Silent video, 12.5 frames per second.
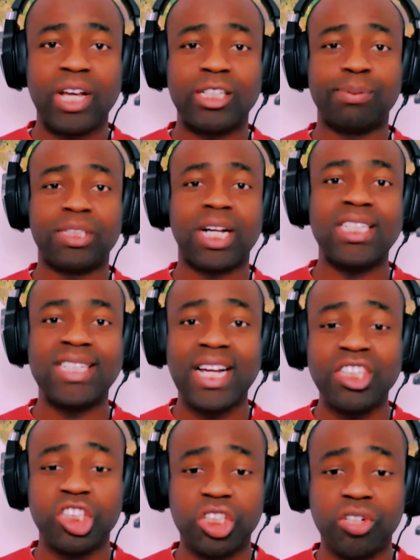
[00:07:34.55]
especially
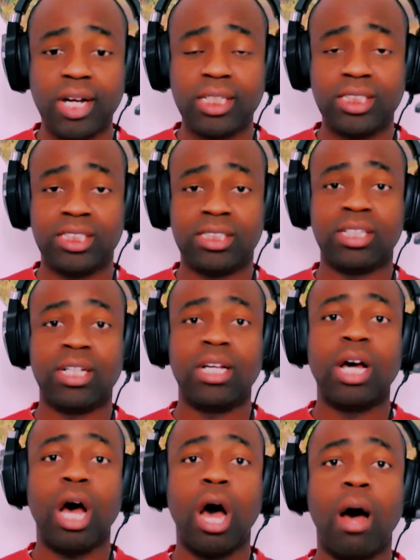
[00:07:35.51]
Nigerians,
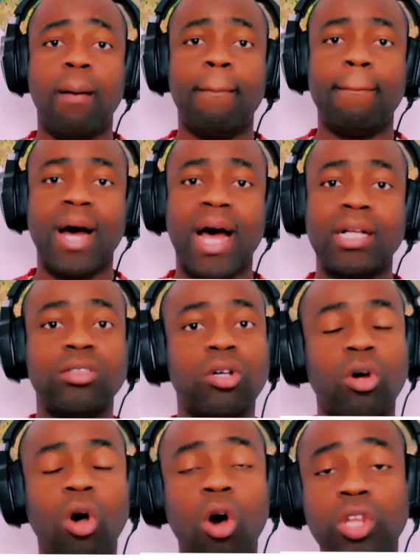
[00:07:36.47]
and
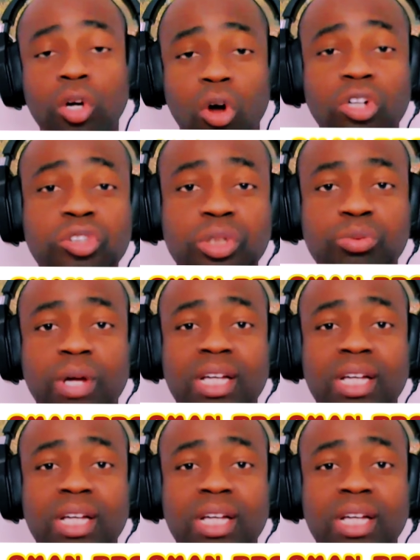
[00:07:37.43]
other countries.